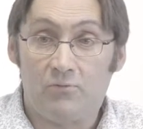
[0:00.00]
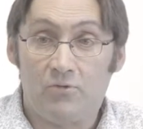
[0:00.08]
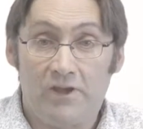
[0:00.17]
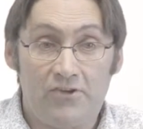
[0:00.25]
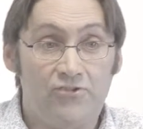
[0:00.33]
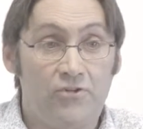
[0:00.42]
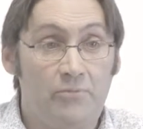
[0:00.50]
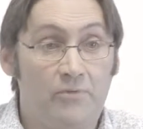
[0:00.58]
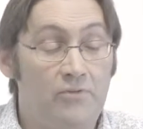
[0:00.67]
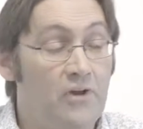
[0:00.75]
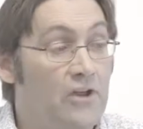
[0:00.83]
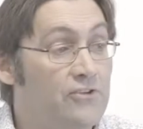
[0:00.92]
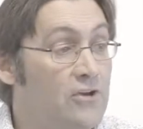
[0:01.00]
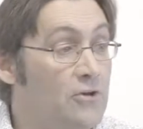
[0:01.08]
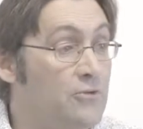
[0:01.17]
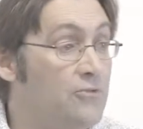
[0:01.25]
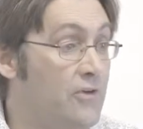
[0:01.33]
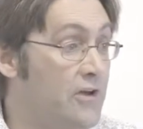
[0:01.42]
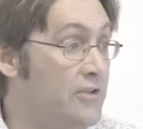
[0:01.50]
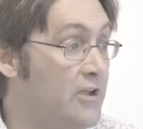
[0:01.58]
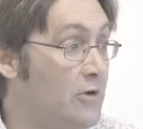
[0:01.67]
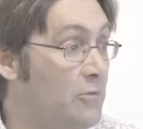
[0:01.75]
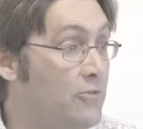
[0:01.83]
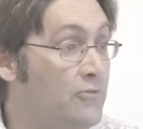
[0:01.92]
relationship of Kātahu
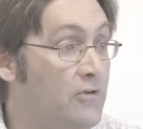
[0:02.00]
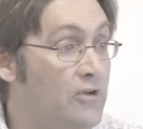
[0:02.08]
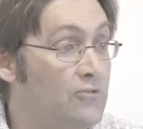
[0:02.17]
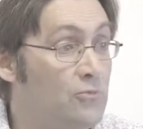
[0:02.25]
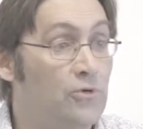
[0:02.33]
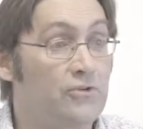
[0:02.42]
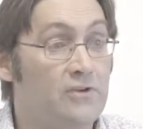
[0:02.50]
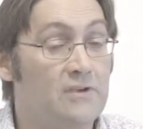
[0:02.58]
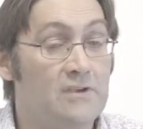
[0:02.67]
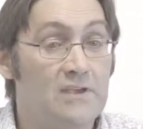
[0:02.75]
whānau with fresh water.